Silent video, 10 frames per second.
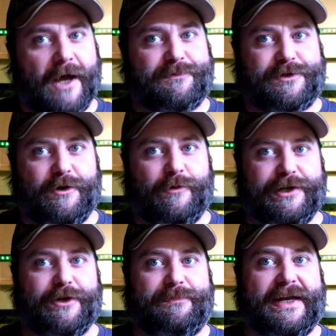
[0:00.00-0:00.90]
helps you
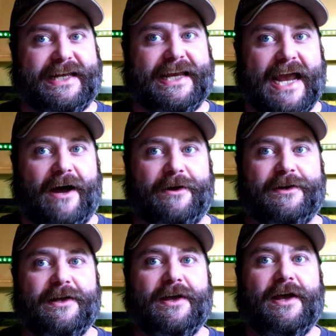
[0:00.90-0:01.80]
when you're picking
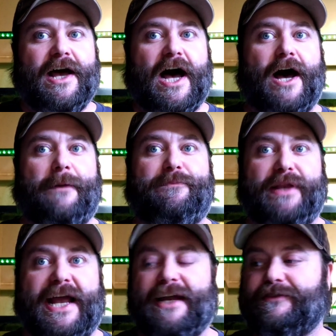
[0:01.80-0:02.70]
out uh,
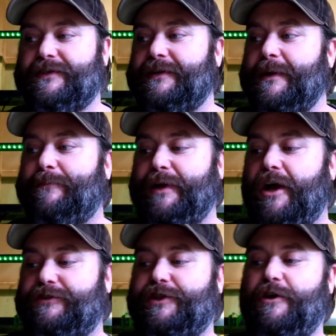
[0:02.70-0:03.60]
plants, but
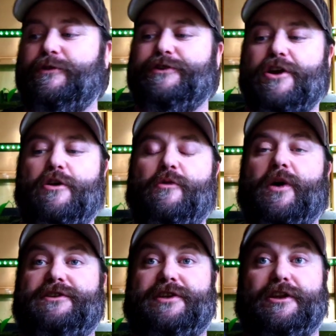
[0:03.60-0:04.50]
also know
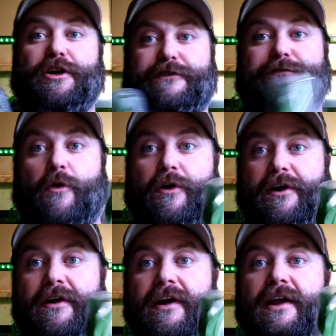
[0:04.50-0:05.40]
what to look
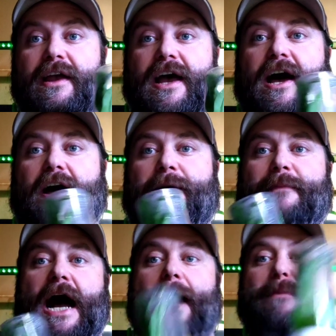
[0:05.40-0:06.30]
for.
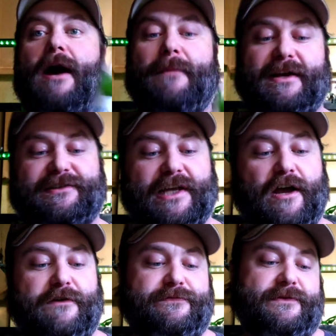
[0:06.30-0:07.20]
Um, I bought
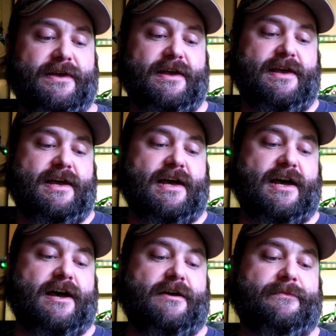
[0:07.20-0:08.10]
myself
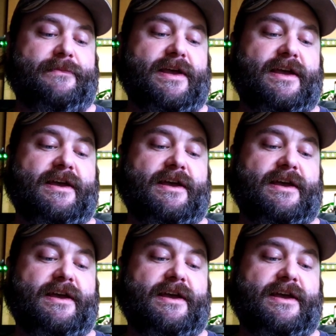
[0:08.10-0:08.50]
um,